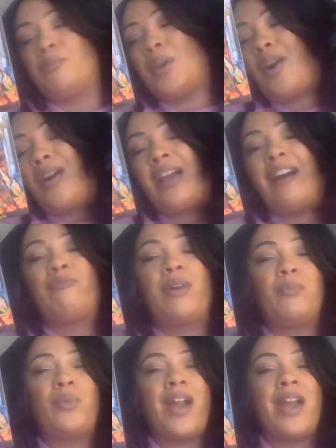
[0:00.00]
We all have
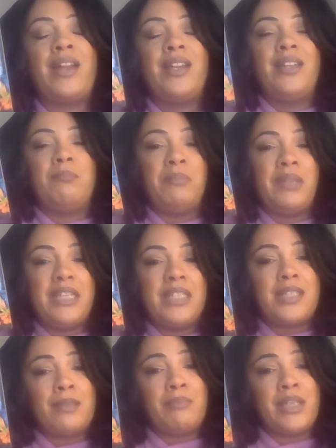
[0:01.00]
when we're meeting
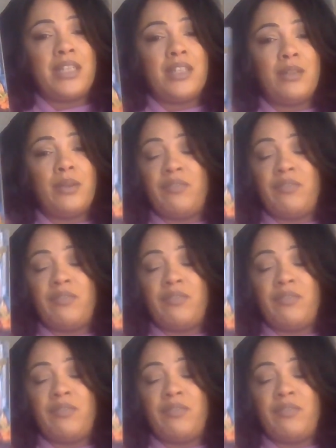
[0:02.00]
somebody new.